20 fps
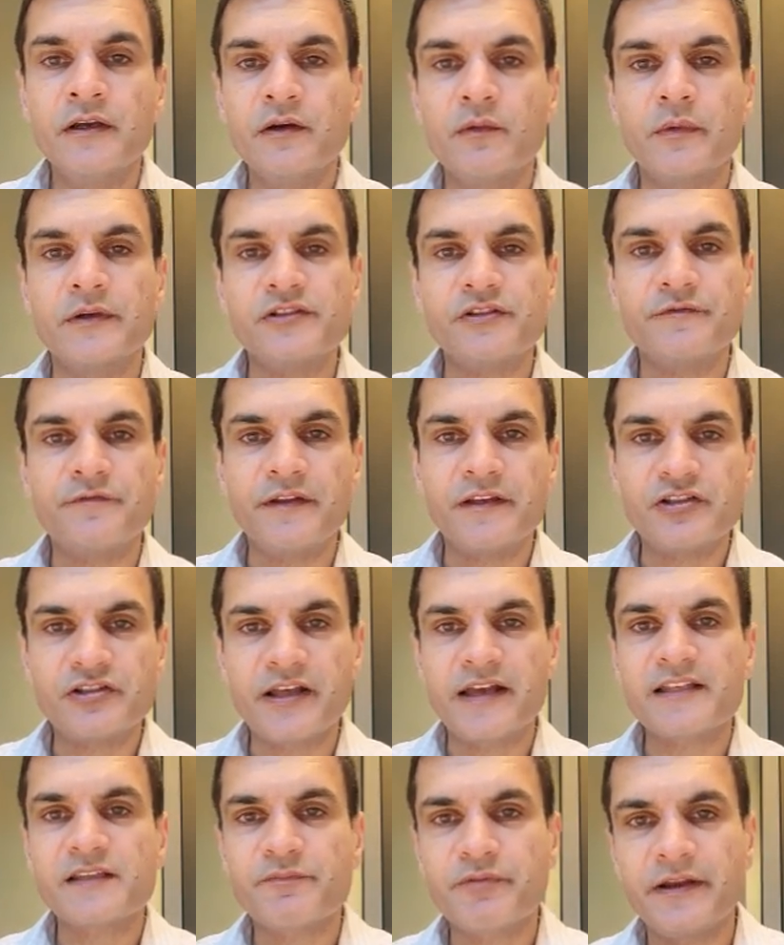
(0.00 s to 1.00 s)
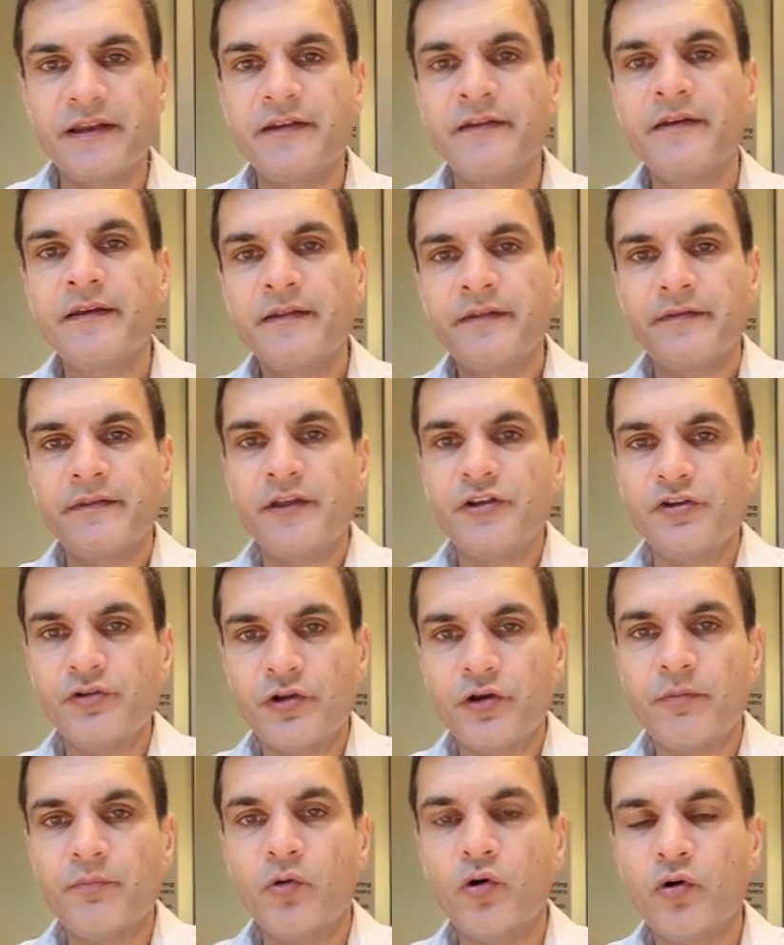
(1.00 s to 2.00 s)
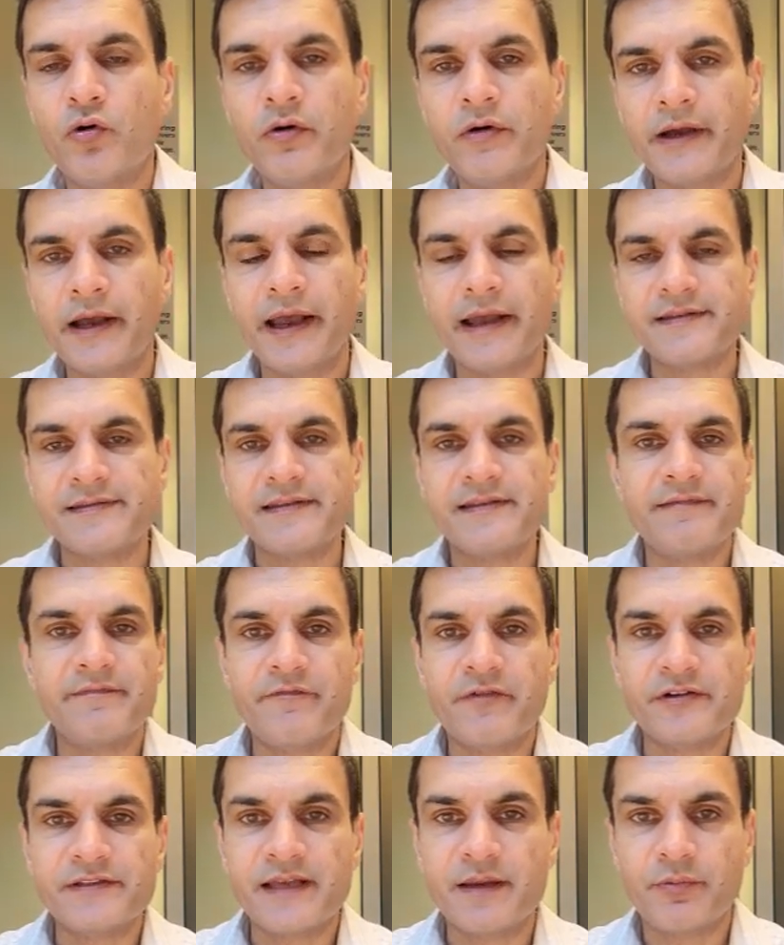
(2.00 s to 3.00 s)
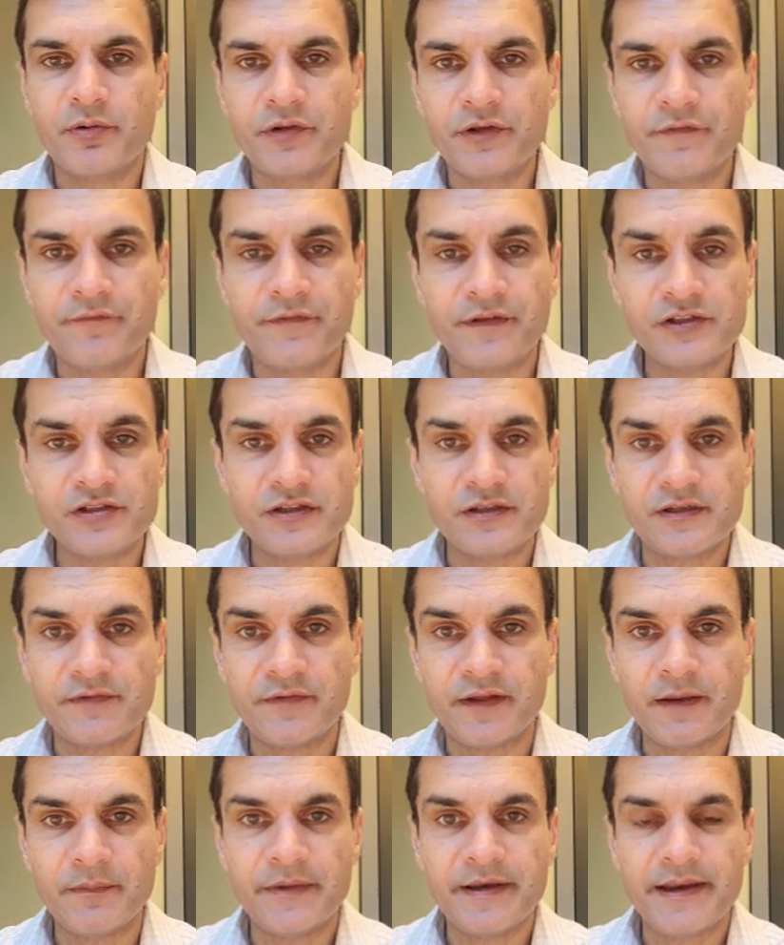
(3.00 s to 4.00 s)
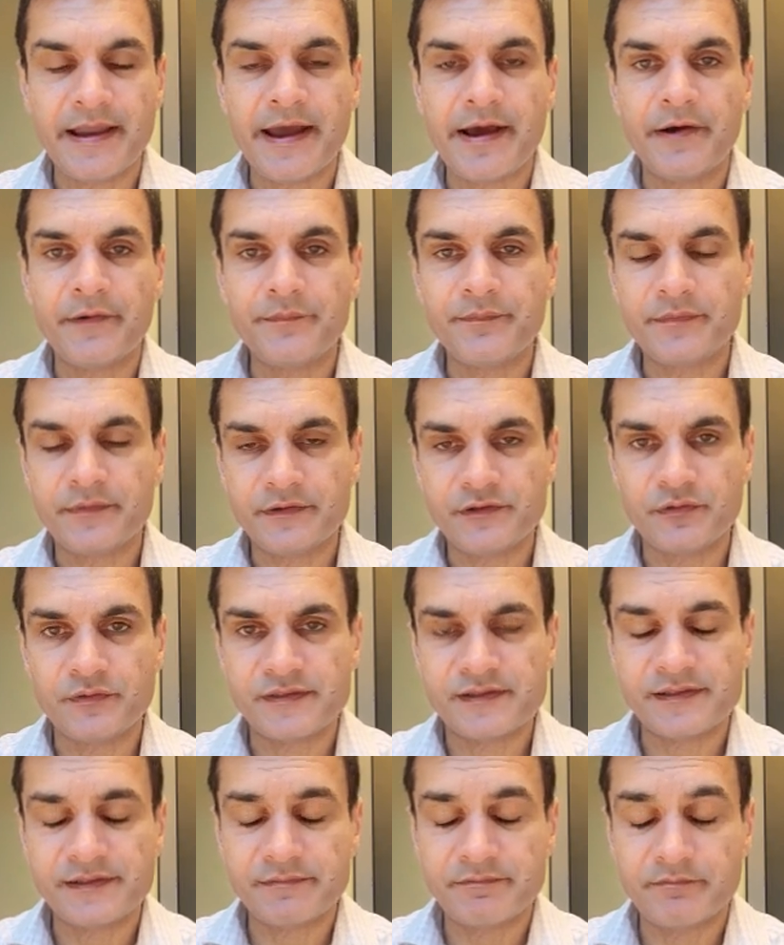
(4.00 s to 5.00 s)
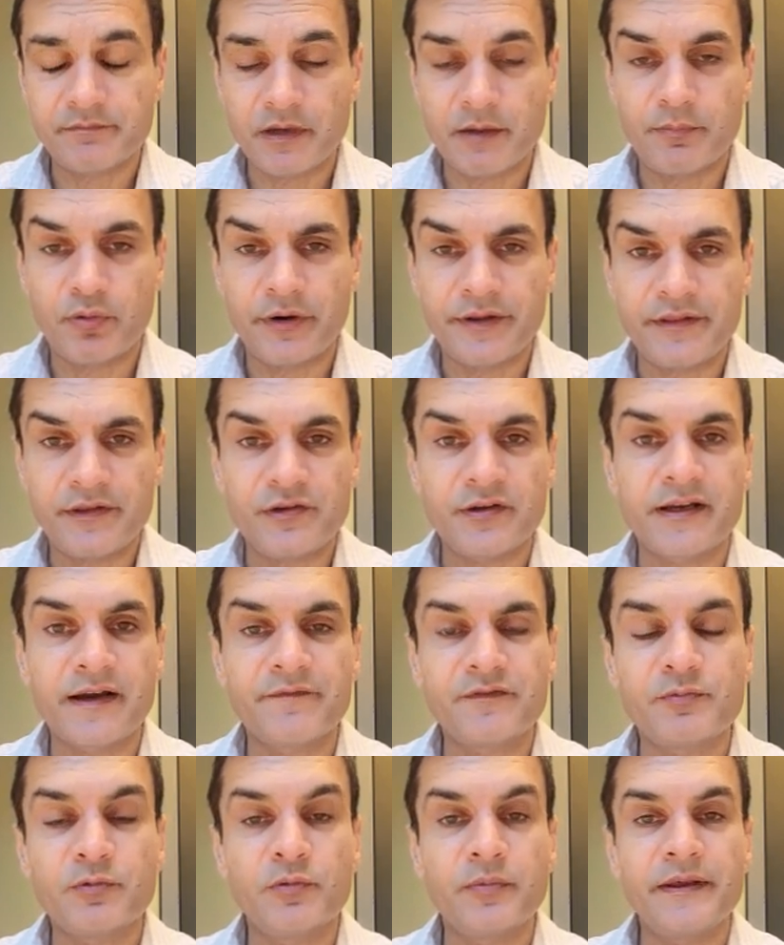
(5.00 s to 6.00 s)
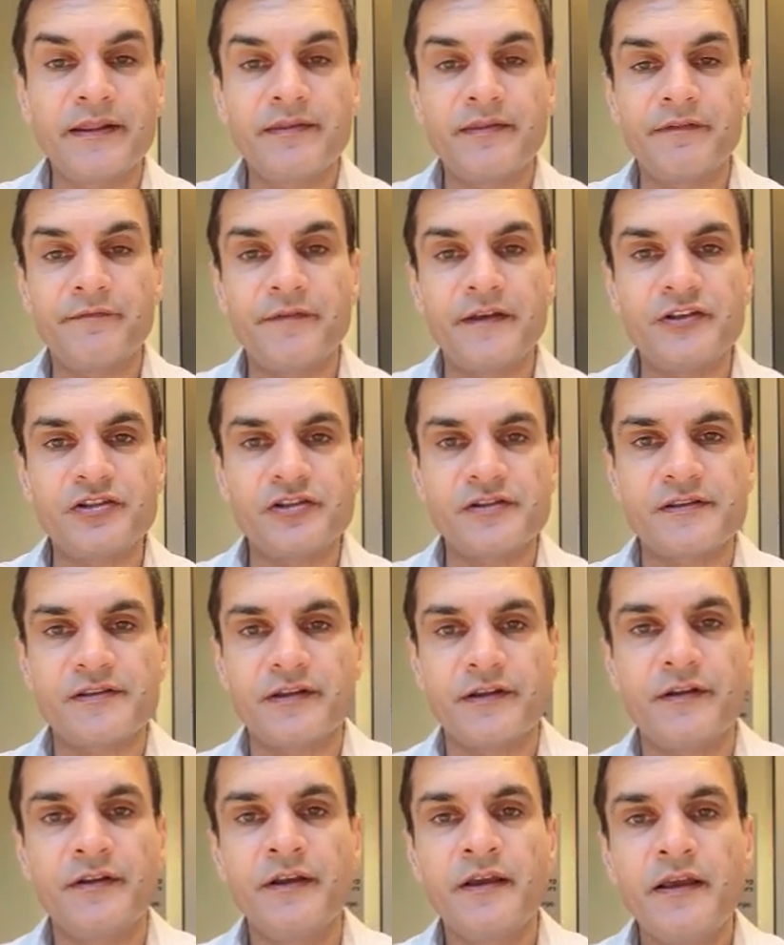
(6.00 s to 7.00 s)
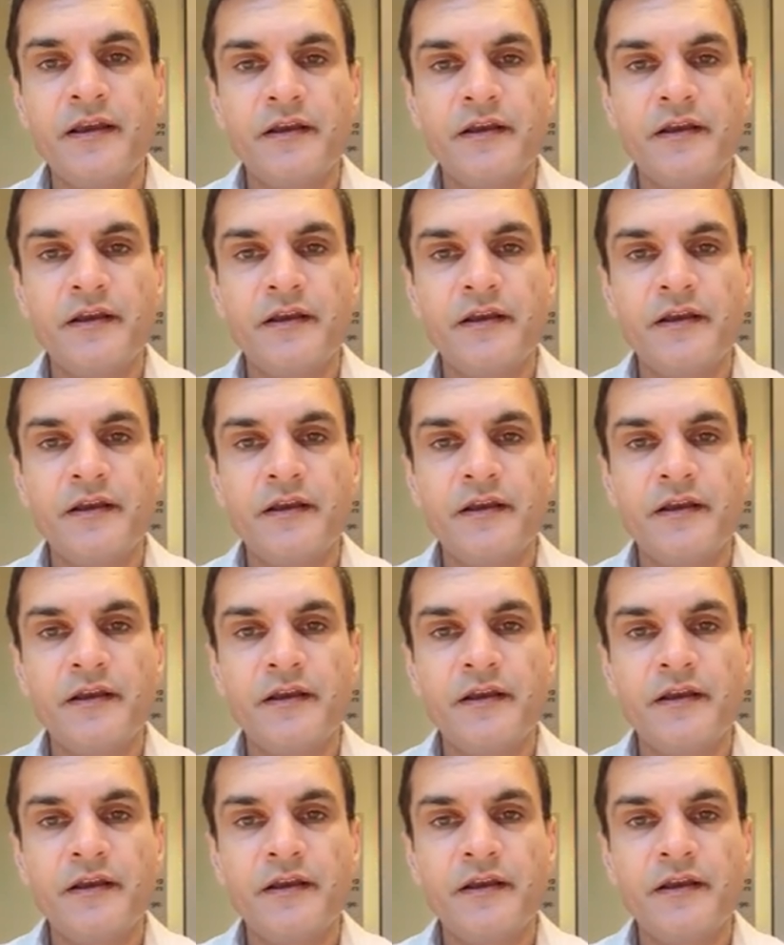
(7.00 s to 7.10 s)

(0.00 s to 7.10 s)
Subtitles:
Once you finish that sprint, then you know more, as in, for example, you've finished the development now to a point that you're comfortable with, the features that